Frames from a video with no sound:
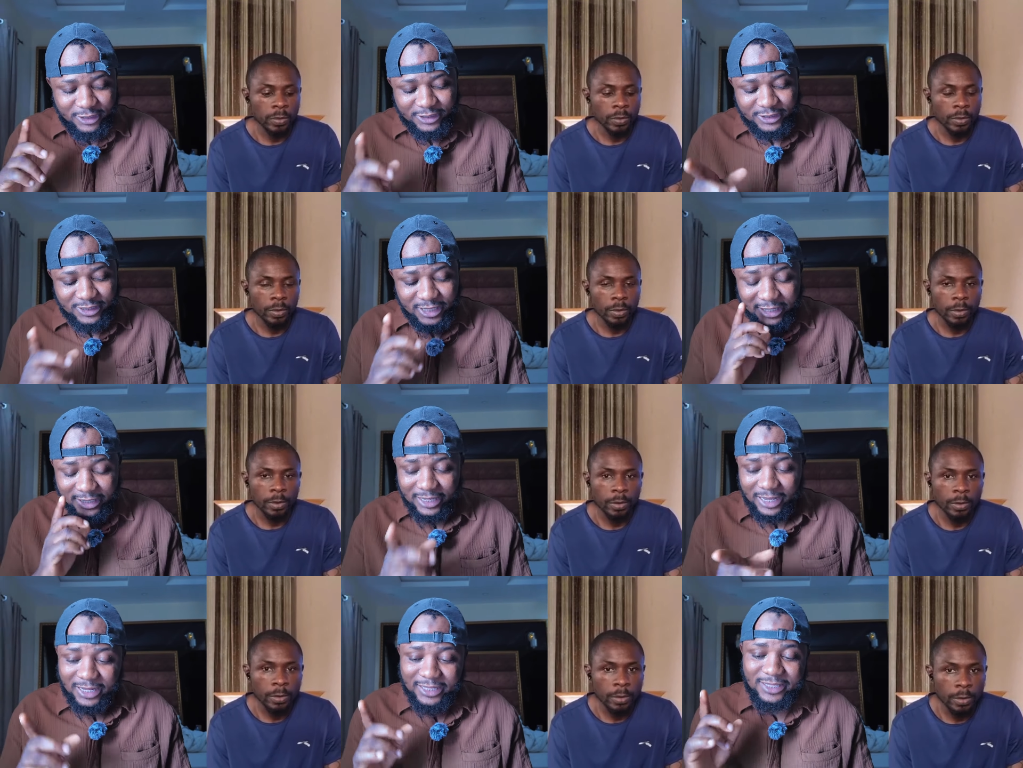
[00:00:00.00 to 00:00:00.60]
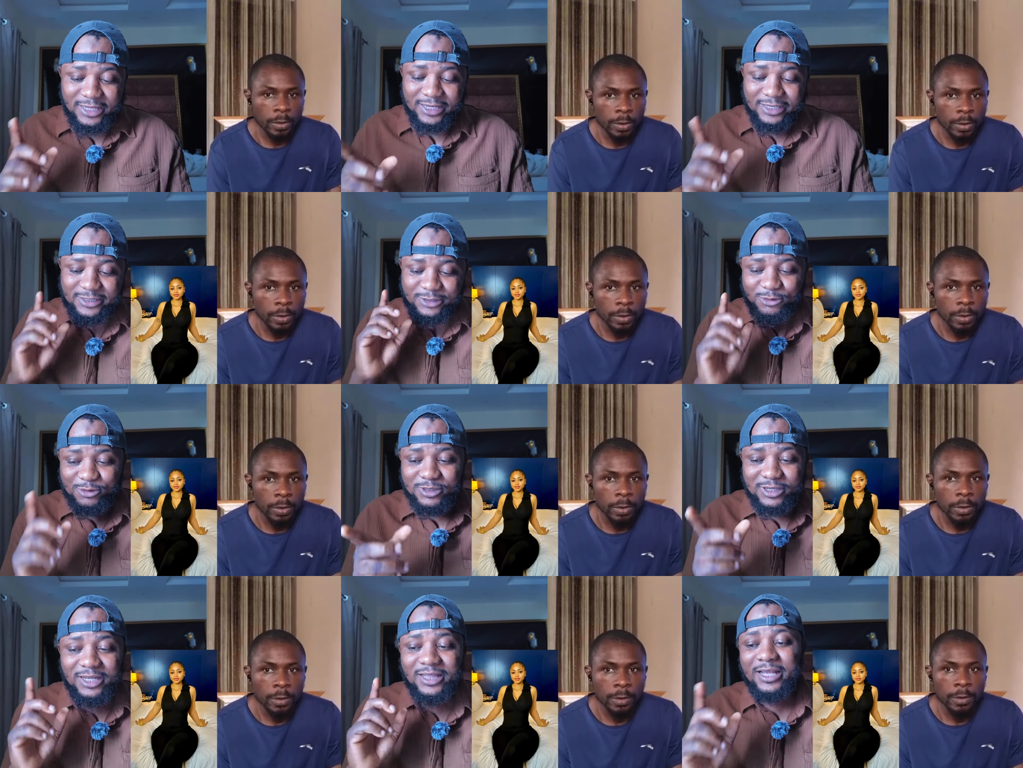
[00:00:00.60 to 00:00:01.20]
Speaker 1: Regina Daniels.
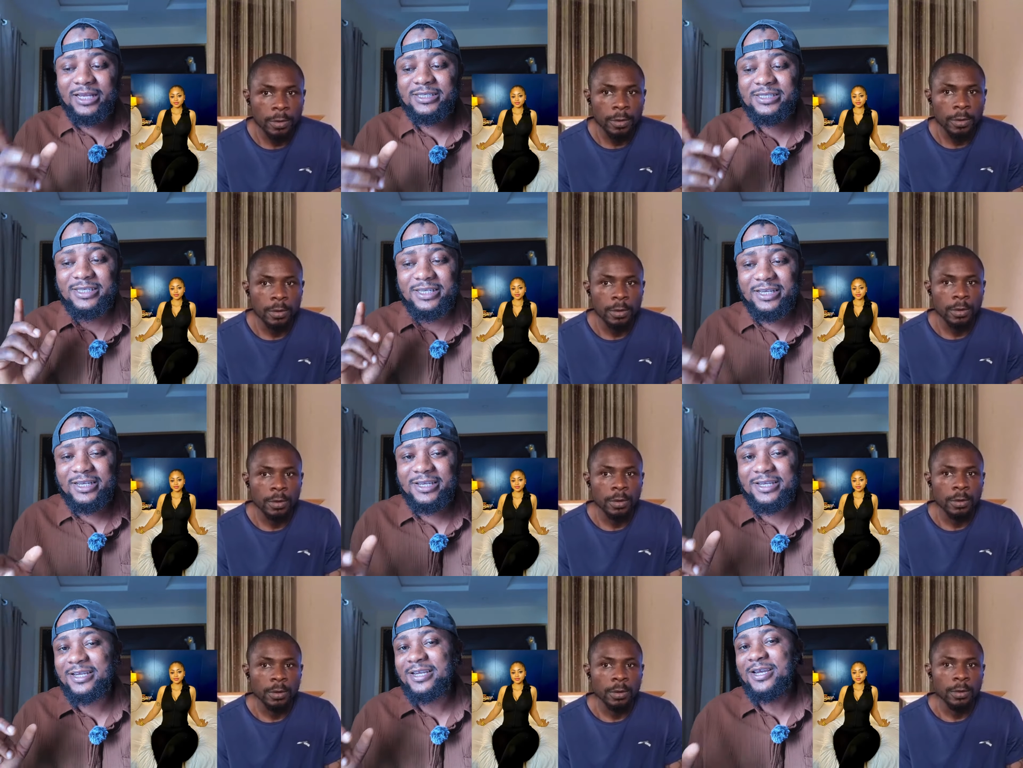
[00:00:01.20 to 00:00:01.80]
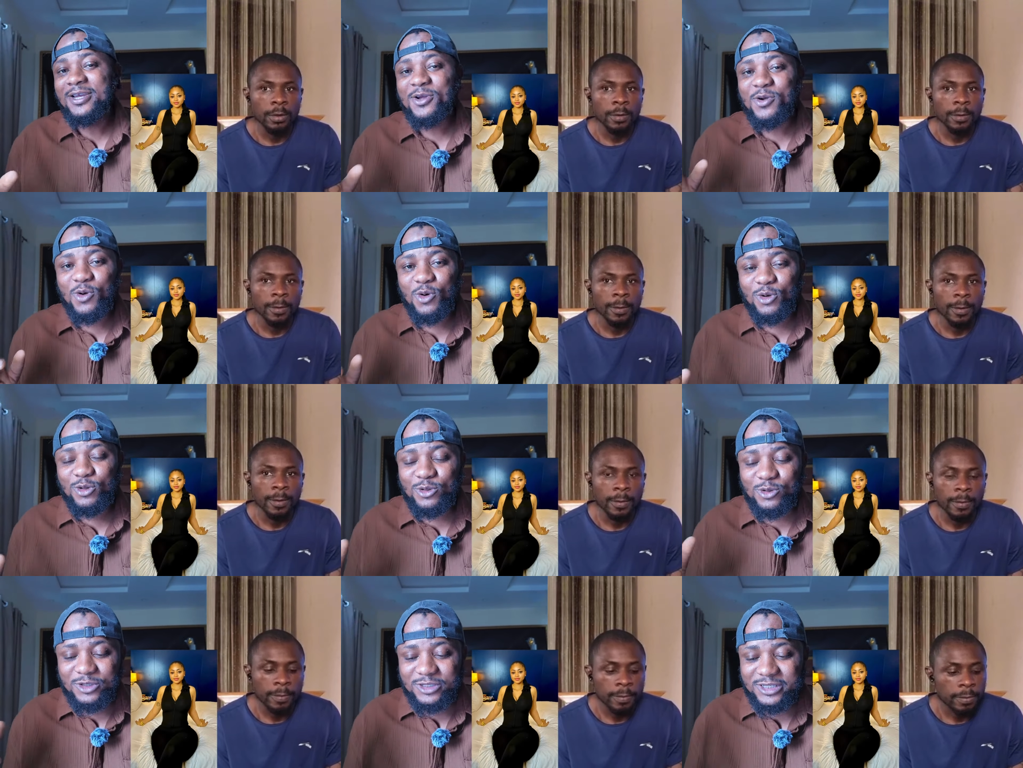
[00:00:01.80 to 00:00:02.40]
You tell her, say,
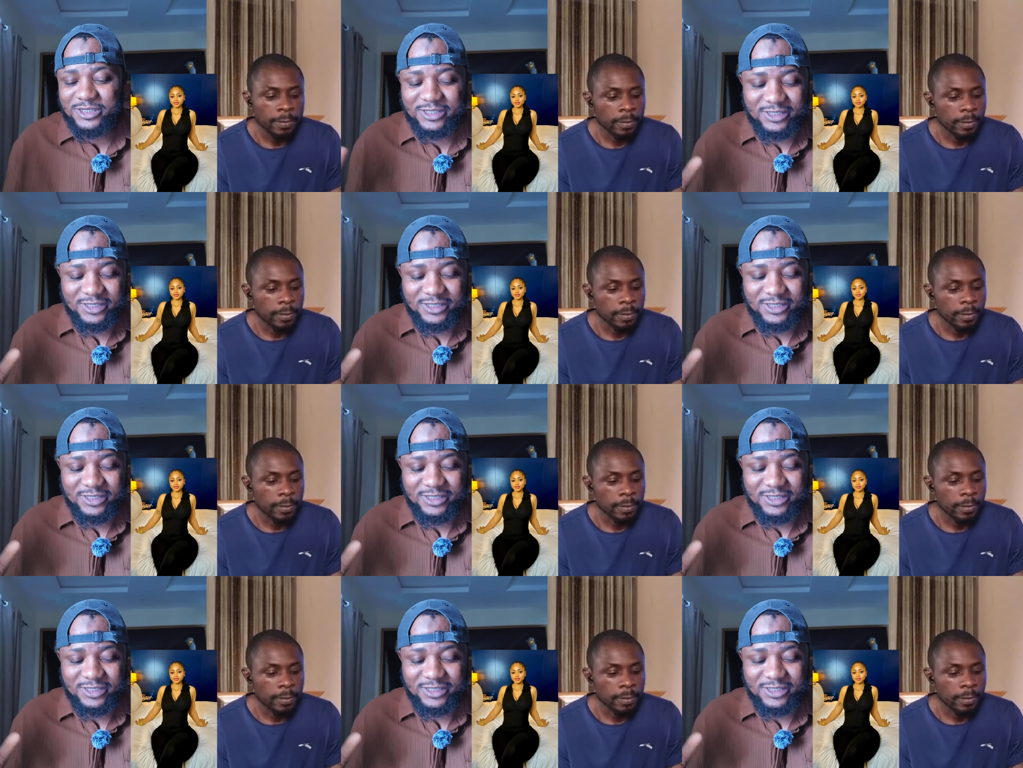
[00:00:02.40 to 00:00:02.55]
all those